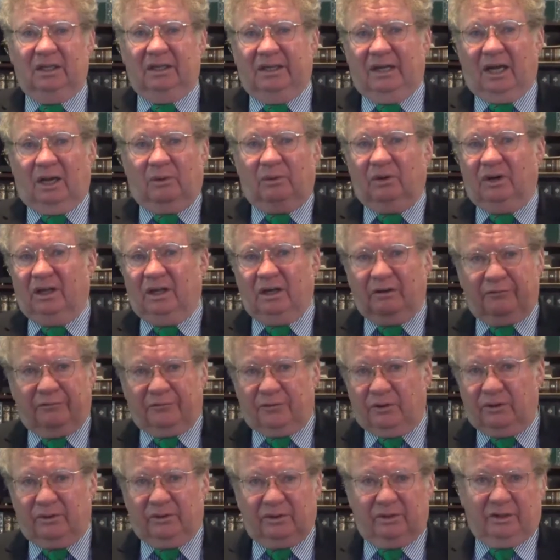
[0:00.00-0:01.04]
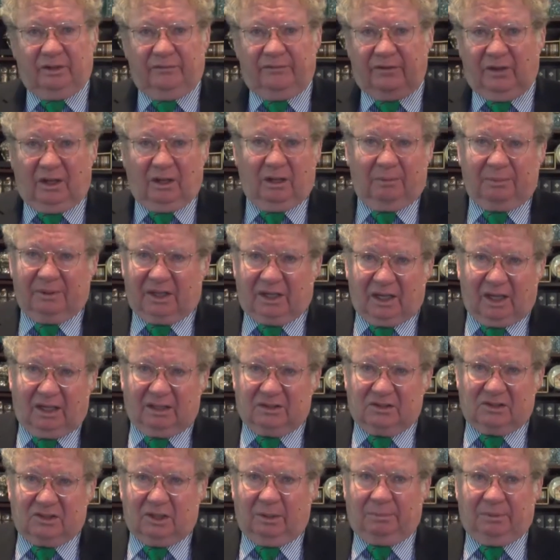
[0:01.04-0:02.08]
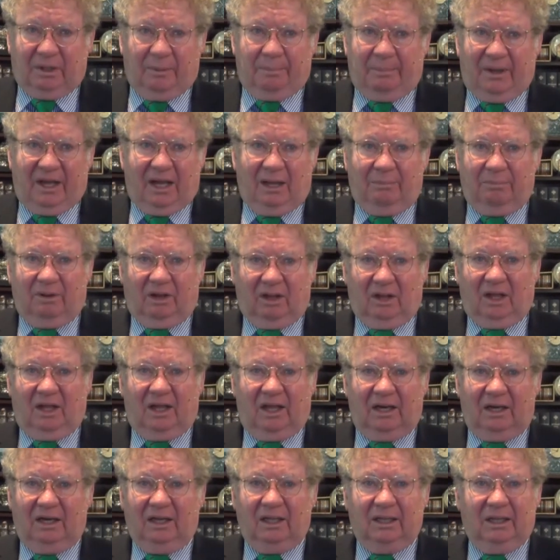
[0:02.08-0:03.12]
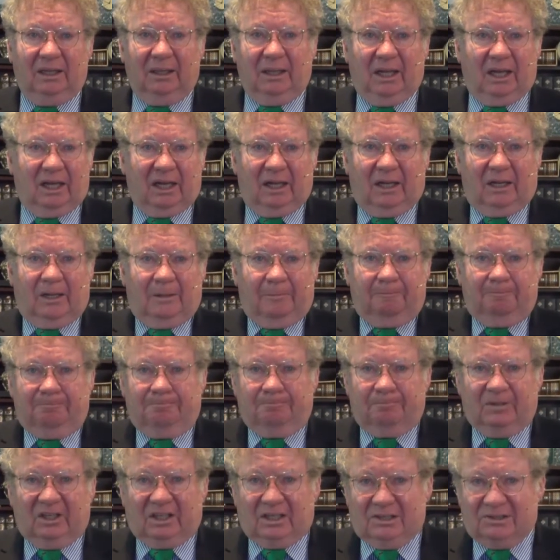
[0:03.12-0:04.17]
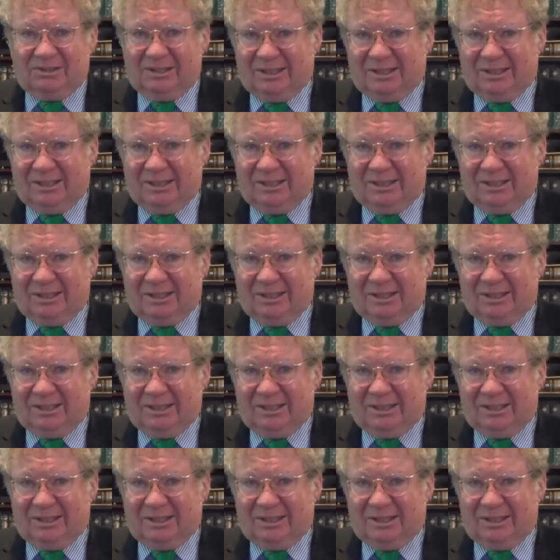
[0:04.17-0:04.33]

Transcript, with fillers: Now, we're going to further develop the concept of Babylon um, because